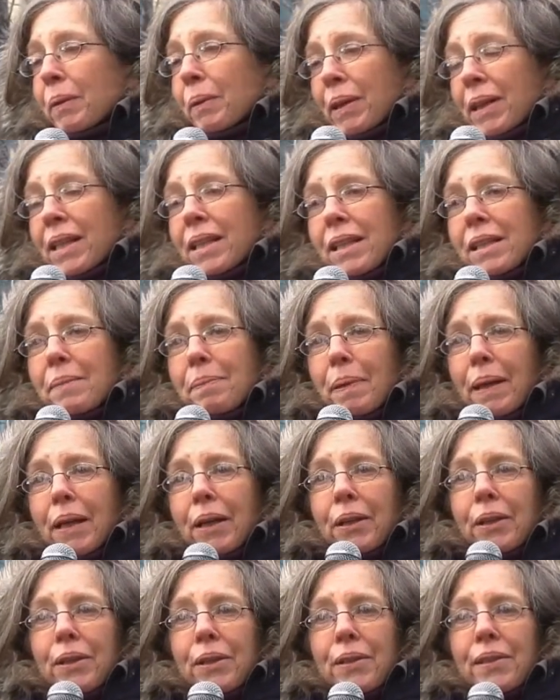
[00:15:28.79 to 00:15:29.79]
one of the
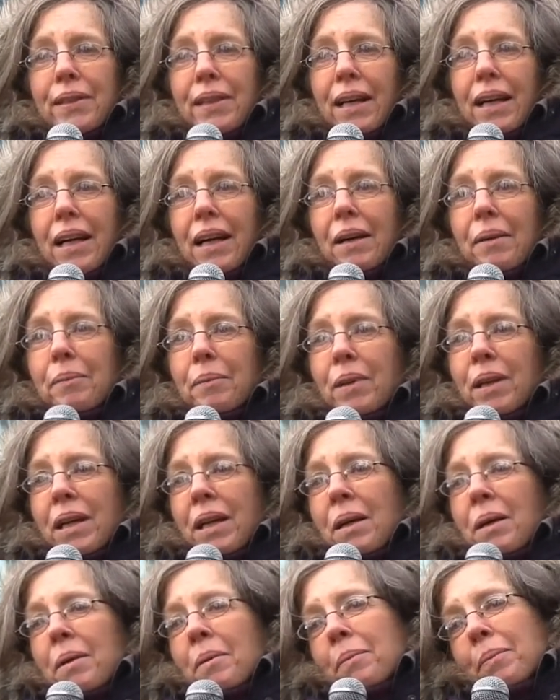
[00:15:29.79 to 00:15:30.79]
speakers
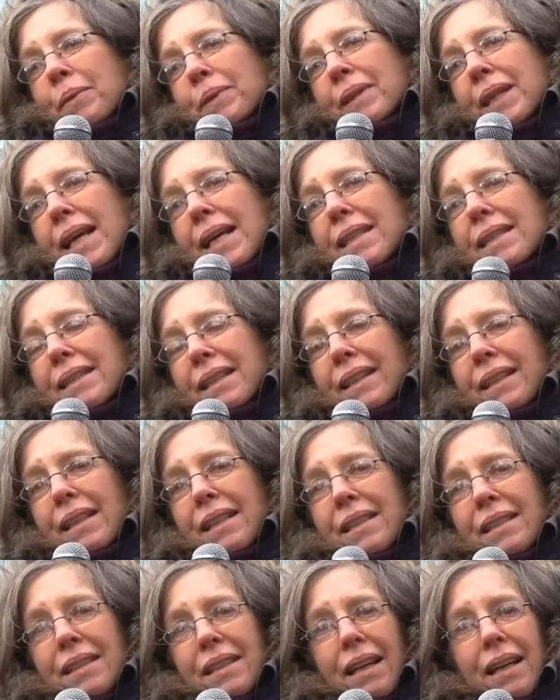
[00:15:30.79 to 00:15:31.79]
protesting
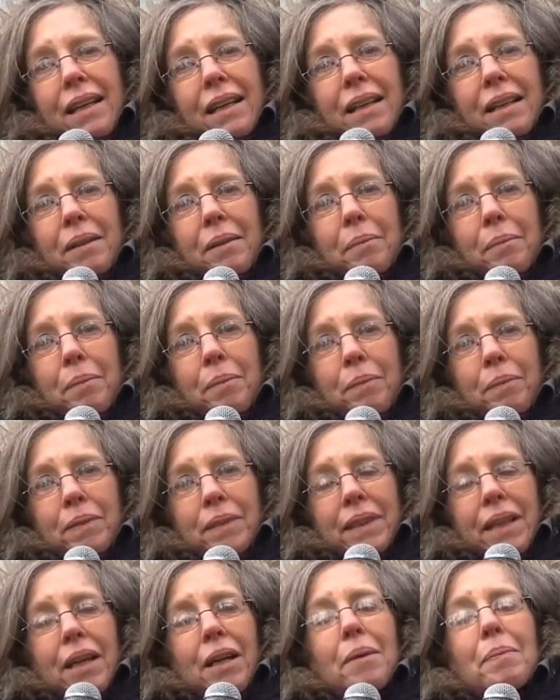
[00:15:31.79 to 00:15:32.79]
this
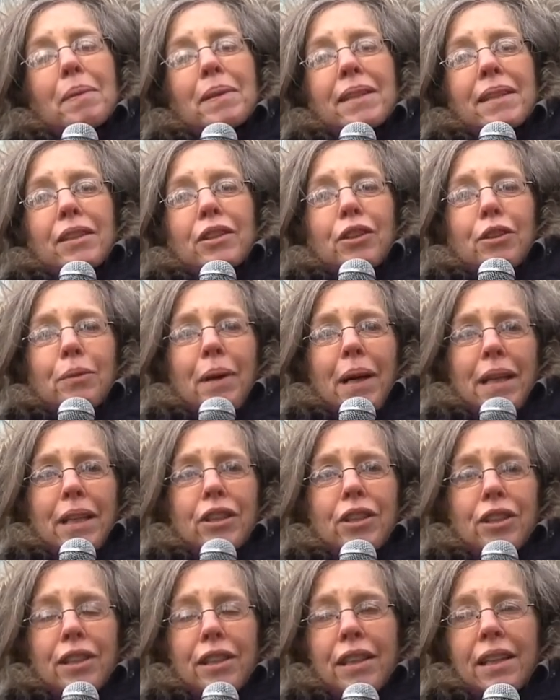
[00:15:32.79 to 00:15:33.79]
terrible
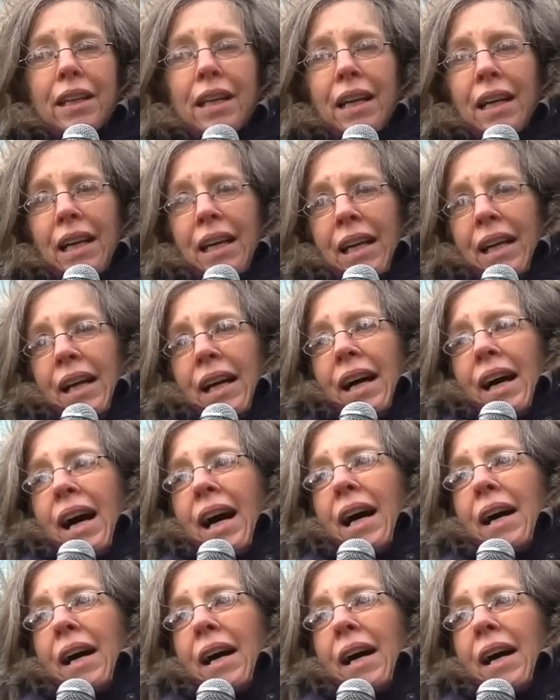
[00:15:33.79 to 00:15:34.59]
situation.